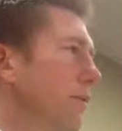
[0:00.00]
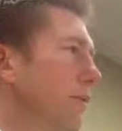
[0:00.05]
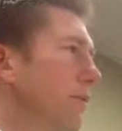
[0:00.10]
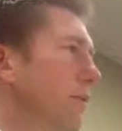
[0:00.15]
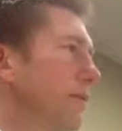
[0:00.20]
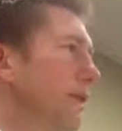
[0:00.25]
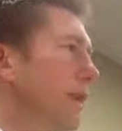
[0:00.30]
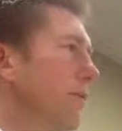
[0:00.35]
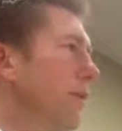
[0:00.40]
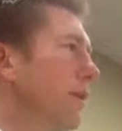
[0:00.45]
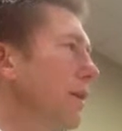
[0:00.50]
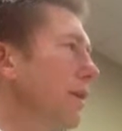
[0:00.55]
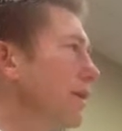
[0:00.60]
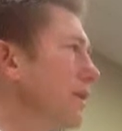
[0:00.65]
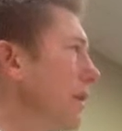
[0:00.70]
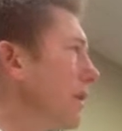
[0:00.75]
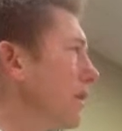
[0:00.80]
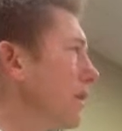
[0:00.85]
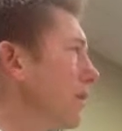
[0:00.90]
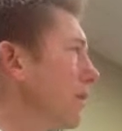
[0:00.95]

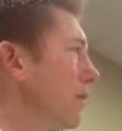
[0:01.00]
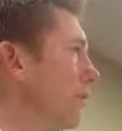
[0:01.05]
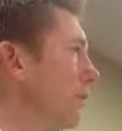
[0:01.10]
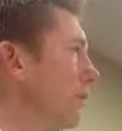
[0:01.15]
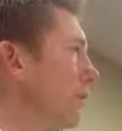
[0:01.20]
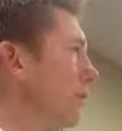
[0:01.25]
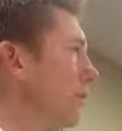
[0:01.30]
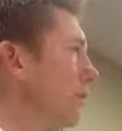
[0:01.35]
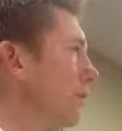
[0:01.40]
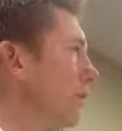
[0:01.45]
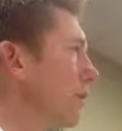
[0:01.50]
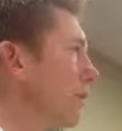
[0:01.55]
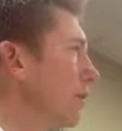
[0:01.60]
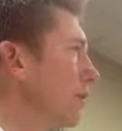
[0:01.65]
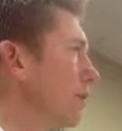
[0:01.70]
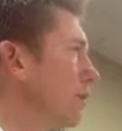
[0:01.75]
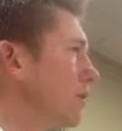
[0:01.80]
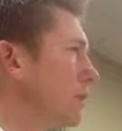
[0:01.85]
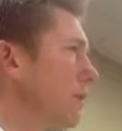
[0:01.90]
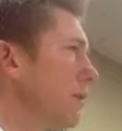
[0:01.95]
77 different
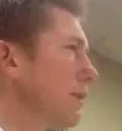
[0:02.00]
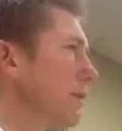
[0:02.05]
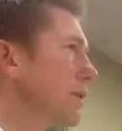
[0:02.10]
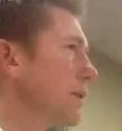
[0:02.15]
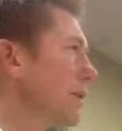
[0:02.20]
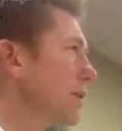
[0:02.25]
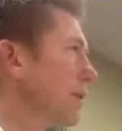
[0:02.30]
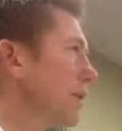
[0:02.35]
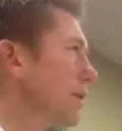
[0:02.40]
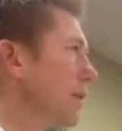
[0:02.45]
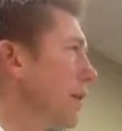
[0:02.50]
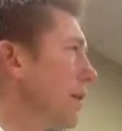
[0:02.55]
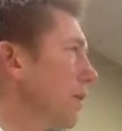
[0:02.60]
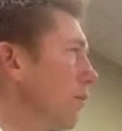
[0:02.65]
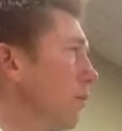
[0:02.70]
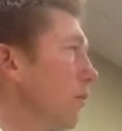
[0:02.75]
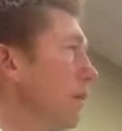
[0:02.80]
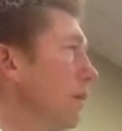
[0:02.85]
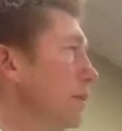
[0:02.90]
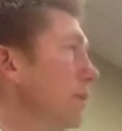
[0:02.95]
dealerships in a
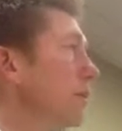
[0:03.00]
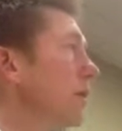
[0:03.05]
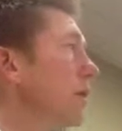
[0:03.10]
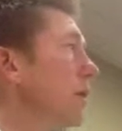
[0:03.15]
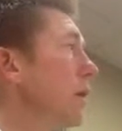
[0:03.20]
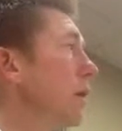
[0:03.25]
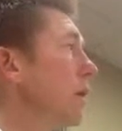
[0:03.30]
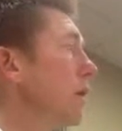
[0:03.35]
6-state region